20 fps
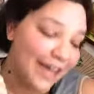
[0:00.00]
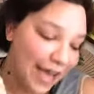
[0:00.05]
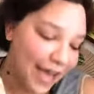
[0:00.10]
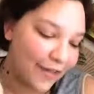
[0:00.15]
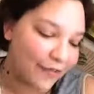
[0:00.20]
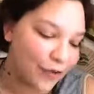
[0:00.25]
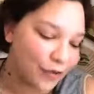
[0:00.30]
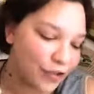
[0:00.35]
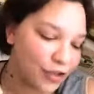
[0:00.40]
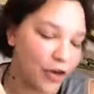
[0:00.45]

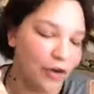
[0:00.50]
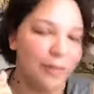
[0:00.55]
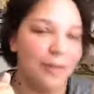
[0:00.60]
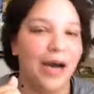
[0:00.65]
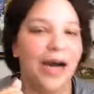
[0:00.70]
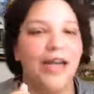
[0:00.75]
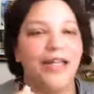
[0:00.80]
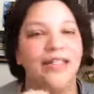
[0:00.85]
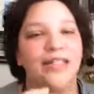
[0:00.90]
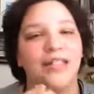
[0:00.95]
if you don't
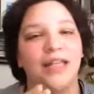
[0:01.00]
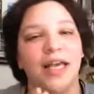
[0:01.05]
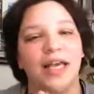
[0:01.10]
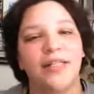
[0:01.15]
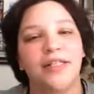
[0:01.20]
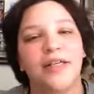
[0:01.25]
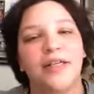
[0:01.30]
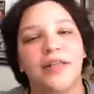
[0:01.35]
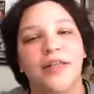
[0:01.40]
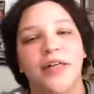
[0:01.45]
mind
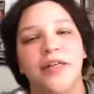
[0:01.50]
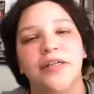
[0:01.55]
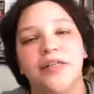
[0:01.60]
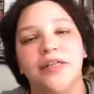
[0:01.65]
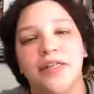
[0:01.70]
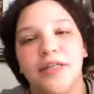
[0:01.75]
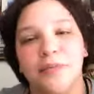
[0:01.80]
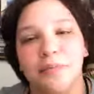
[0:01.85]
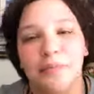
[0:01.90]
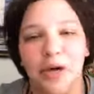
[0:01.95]
sexy things
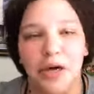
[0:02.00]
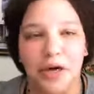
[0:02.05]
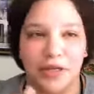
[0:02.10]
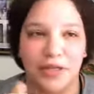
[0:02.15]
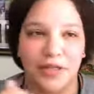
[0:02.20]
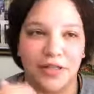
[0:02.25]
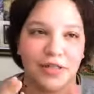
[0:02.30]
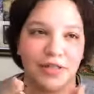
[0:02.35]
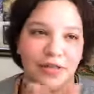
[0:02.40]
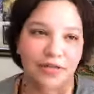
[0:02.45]
in
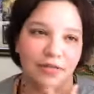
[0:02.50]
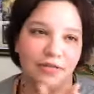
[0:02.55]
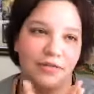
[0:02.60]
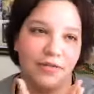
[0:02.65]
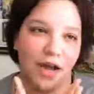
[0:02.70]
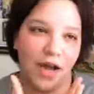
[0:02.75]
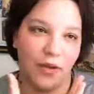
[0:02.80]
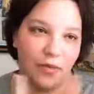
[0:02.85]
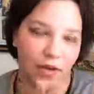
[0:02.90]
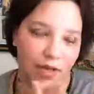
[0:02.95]
books,
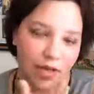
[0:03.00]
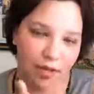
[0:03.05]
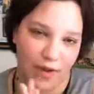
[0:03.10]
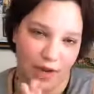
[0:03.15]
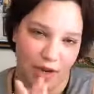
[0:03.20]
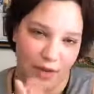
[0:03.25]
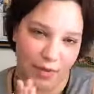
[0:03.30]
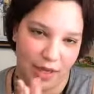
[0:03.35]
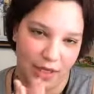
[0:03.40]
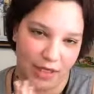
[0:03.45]
I really
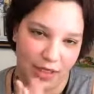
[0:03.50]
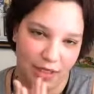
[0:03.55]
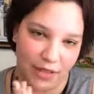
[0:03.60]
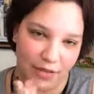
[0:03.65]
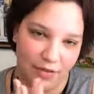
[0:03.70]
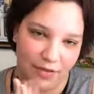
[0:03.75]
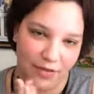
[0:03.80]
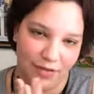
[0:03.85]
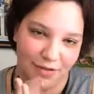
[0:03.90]
recommend it.